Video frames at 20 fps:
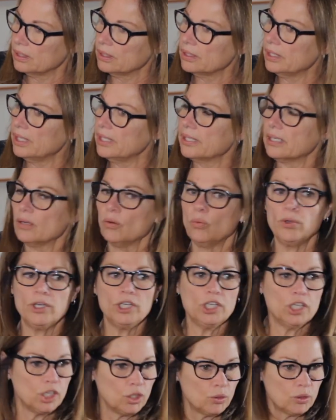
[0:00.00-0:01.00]
Like, we
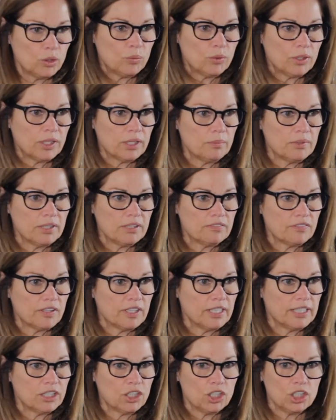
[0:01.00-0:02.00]
know that we're going to be in
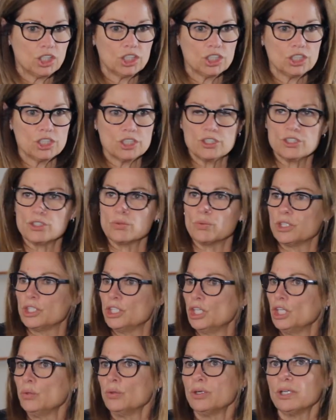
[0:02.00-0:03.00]
flying cars, we
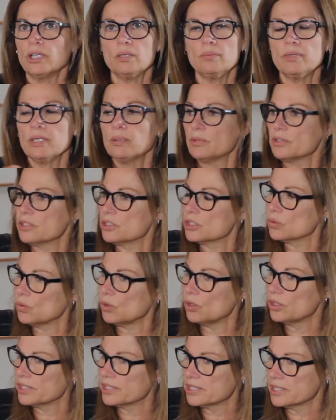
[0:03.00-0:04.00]
know we're going to be able to do
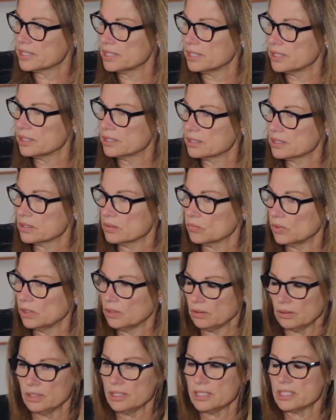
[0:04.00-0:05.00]
all these things,
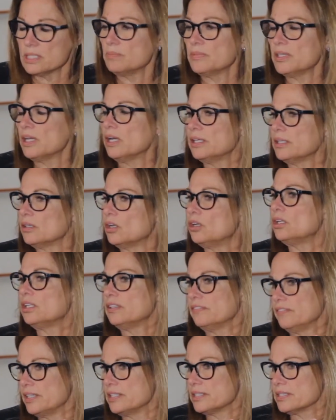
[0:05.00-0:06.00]
and this is beyond all
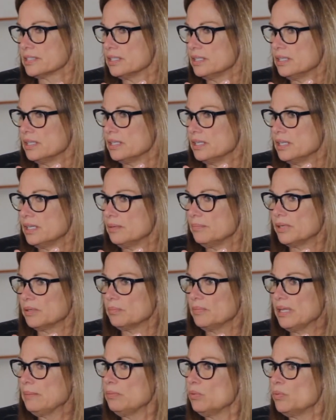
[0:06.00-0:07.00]
of us. But
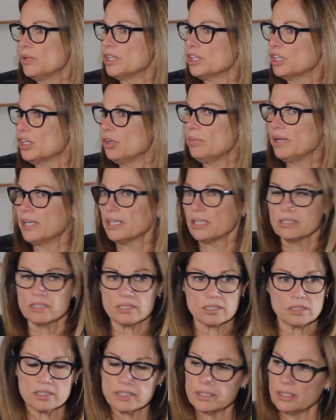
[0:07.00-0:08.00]
maybe we could go back and
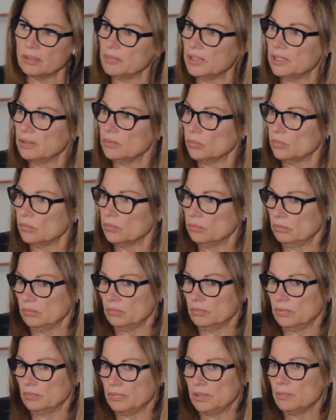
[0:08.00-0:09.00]
start, I
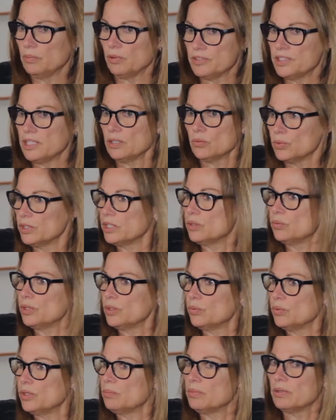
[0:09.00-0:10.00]
mean, people have said read,
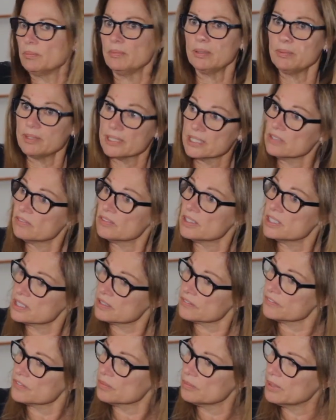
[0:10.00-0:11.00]
but maybe it's even
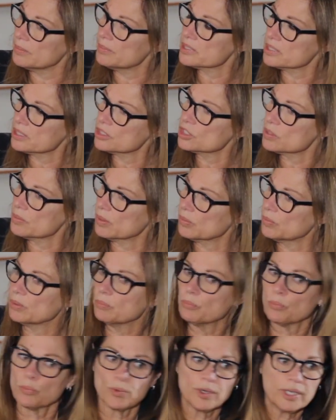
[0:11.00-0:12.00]
different. Maybe it's not just about reading.
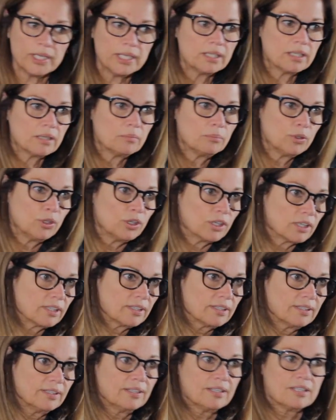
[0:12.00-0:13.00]
Bring the book
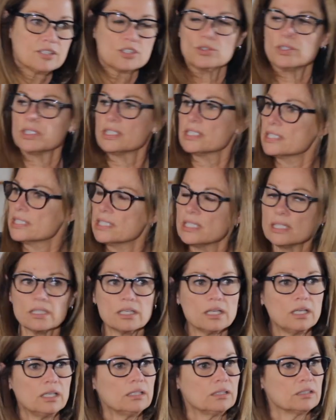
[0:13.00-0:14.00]
so you can see the
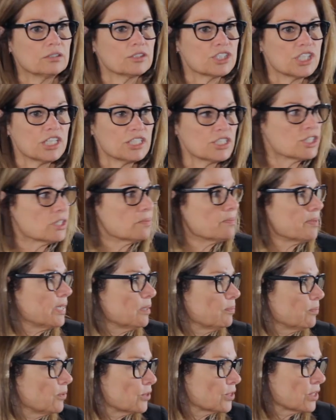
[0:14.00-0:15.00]
color, touch the
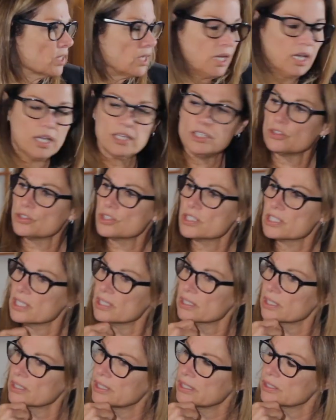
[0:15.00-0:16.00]
papers,
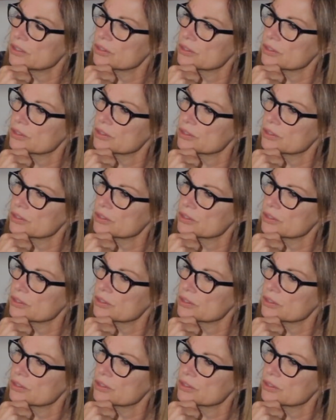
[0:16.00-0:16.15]
understand the letters.